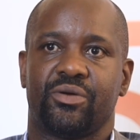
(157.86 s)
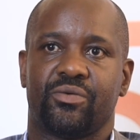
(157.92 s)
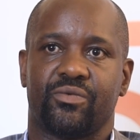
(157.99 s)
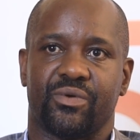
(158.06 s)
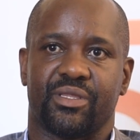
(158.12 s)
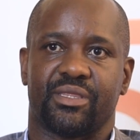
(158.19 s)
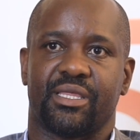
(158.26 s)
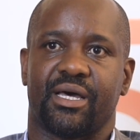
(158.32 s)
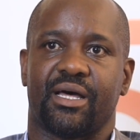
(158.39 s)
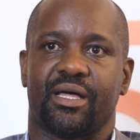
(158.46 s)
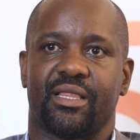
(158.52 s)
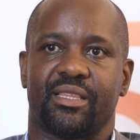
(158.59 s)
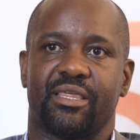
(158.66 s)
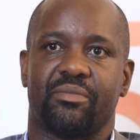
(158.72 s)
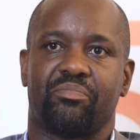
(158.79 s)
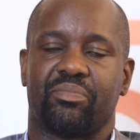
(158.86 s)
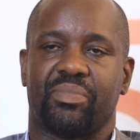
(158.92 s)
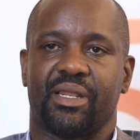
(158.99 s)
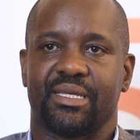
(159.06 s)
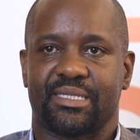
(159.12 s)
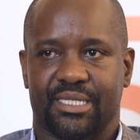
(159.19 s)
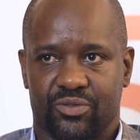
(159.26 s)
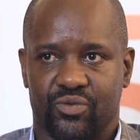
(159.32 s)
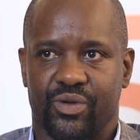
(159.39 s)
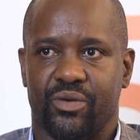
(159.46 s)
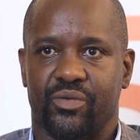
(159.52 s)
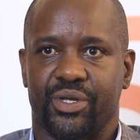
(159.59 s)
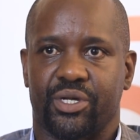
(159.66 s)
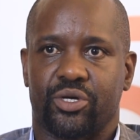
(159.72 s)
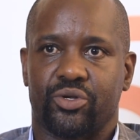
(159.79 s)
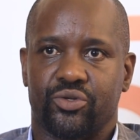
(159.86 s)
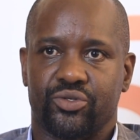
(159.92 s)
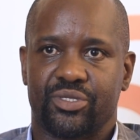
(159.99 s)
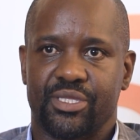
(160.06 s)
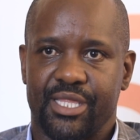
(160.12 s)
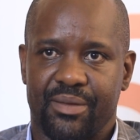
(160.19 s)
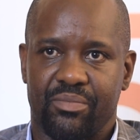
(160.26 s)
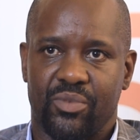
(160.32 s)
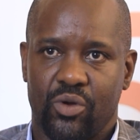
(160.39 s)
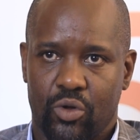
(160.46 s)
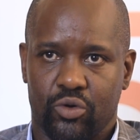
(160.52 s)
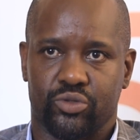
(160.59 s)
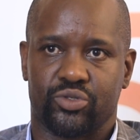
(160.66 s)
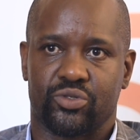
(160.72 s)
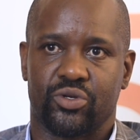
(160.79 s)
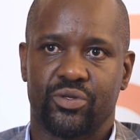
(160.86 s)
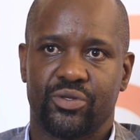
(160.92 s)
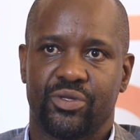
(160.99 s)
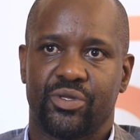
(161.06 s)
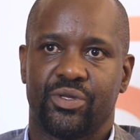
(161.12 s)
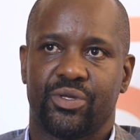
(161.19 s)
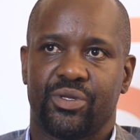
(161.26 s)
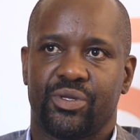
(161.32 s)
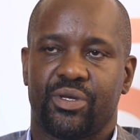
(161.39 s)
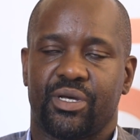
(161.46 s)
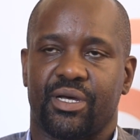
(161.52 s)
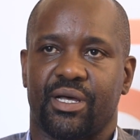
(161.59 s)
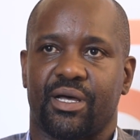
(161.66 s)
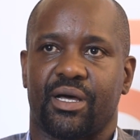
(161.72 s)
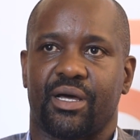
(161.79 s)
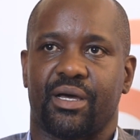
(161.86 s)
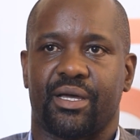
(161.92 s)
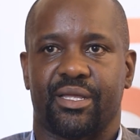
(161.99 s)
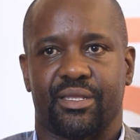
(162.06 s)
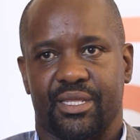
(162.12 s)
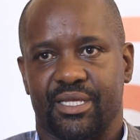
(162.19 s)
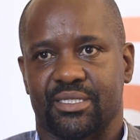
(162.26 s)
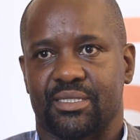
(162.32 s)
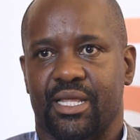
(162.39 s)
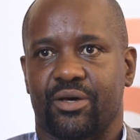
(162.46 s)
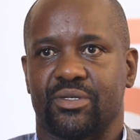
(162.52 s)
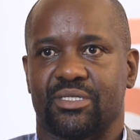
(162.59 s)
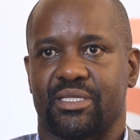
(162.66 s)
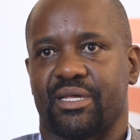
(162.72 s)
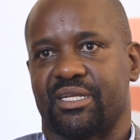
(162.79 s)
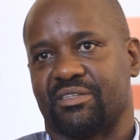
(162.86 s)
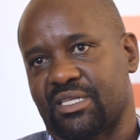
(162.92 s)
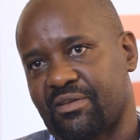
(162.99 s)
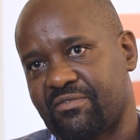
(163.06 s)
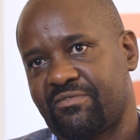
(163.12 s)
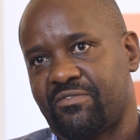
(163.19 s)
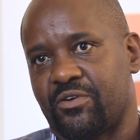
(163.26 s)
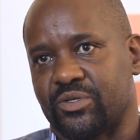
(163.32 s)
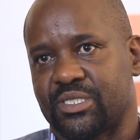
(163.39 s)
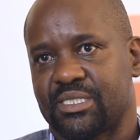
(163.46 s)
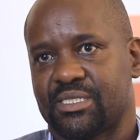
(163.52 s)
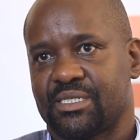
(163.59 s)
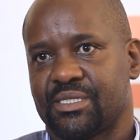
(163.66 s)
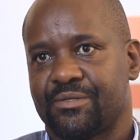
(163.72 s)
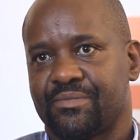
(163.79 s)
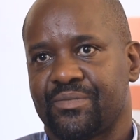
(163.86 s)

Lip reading: with the places where we recruit them also, and this now is the reserve force.